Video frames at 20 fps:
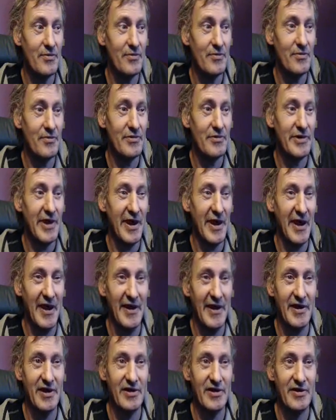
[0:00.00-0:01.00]
to add
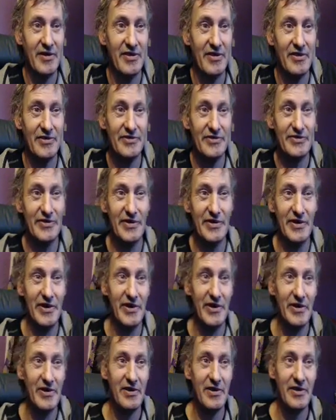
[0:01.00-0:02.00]
into the city
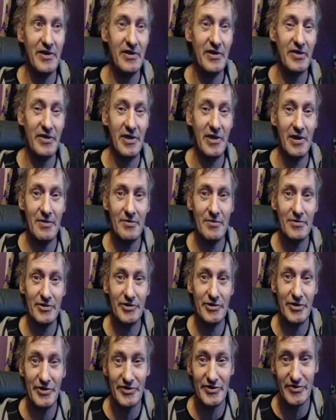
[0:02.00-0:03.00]
that
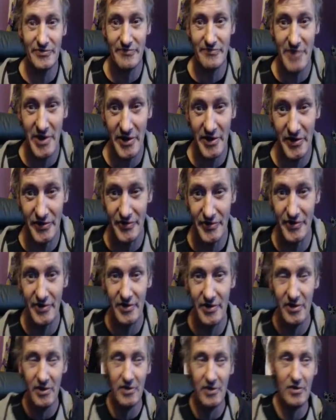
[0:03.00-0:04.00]
just makes it
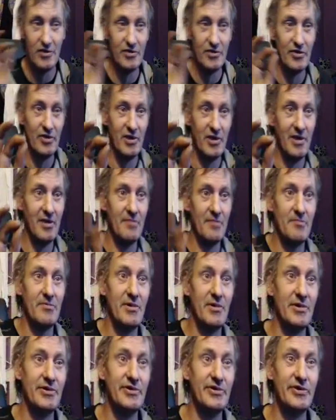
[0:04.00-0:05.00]
that
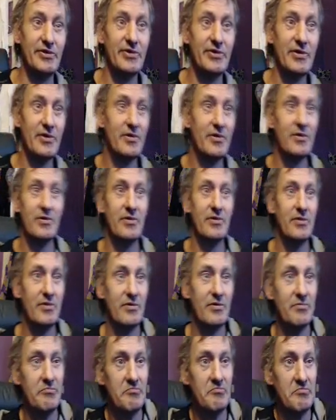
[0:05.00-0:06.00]
much
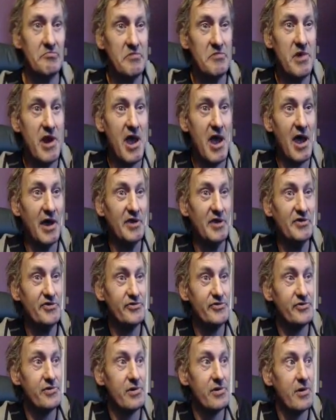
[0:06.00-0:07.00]
nicer,
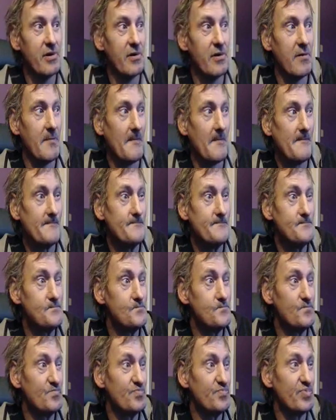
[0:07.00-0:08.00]

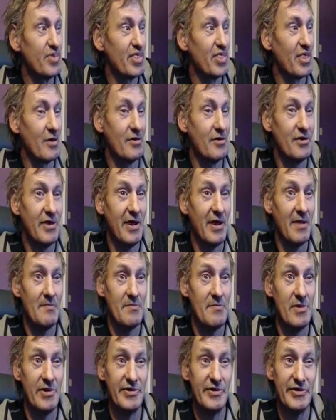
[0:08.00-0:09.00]
or that
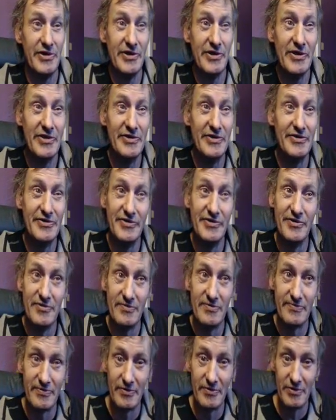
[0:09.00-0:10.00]
much easier
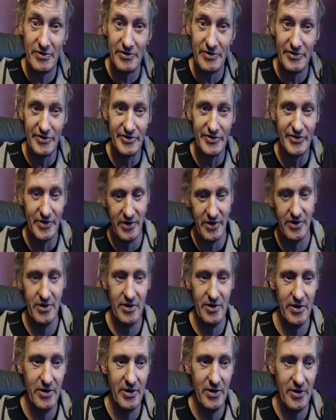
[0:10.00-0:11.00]
for its
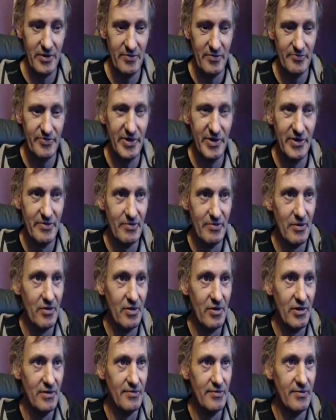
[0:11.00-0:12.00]
people
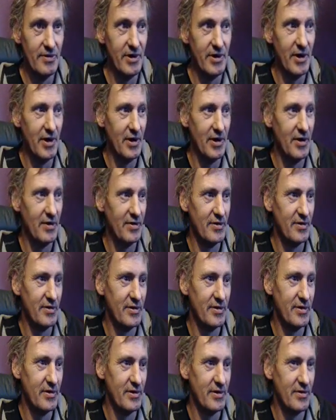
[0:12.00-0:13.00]
living in it.
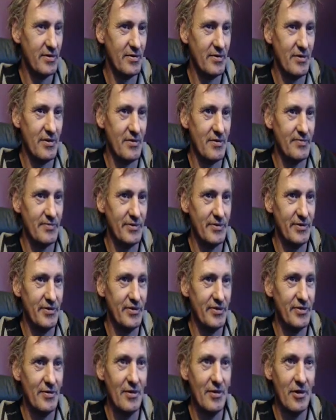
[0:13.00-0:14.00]
I often
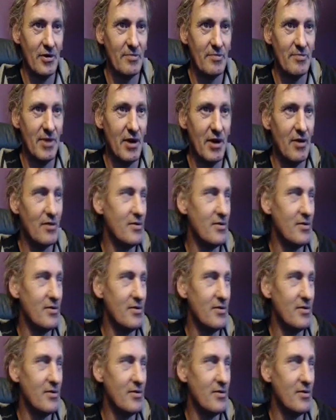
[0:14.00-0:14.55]
thought about